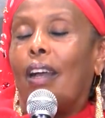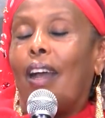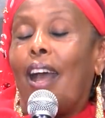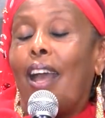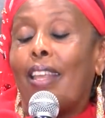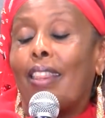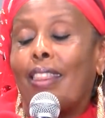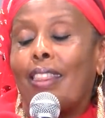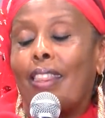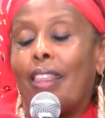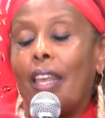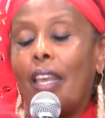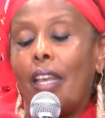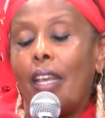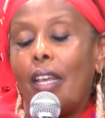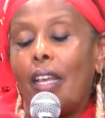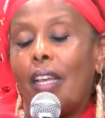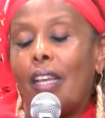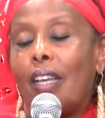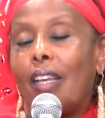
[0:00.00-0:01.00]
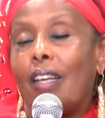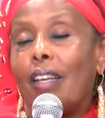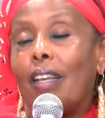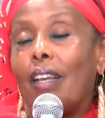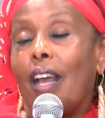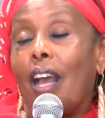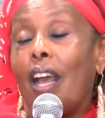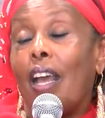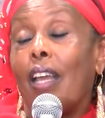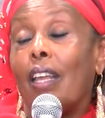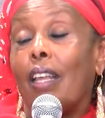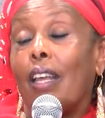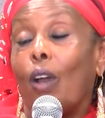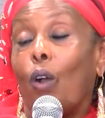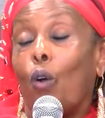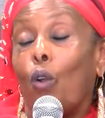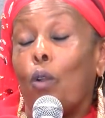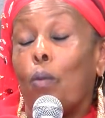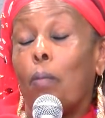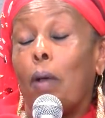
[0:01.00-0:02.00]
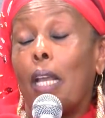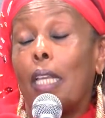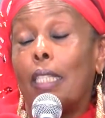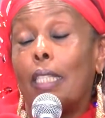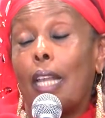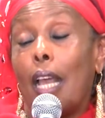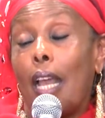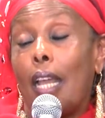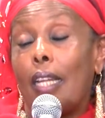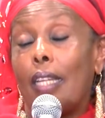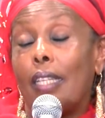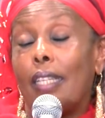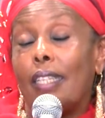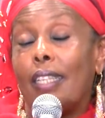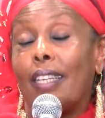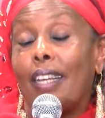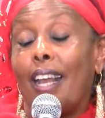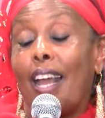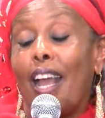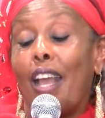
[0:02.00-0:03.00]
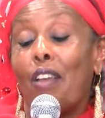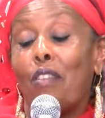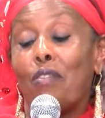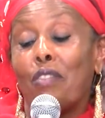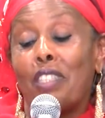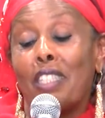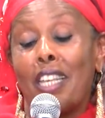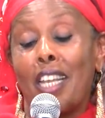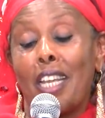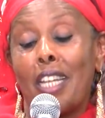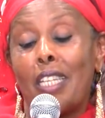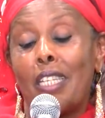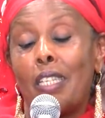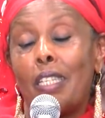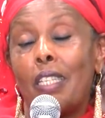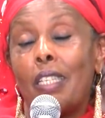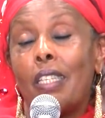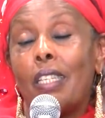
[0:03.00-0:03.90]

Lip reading: I think on my side, I've said,